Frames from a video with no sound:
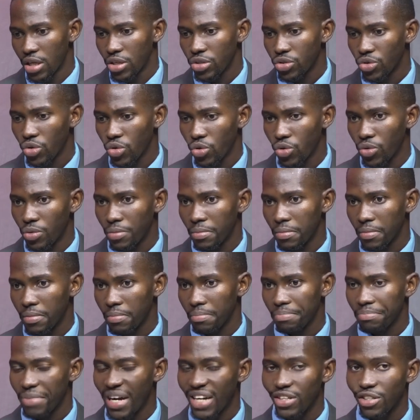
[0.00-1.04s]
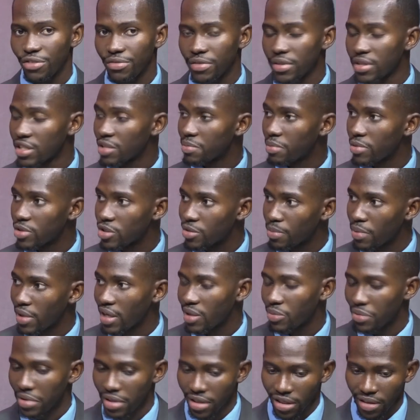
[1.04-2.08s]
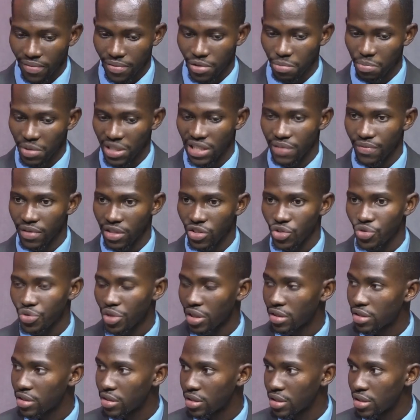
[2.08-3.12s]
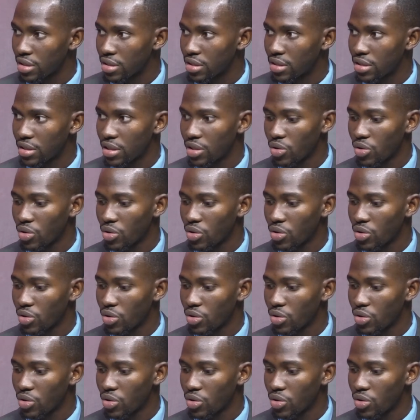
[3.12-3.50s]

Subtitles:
So part of the response plan, we have specific strategies,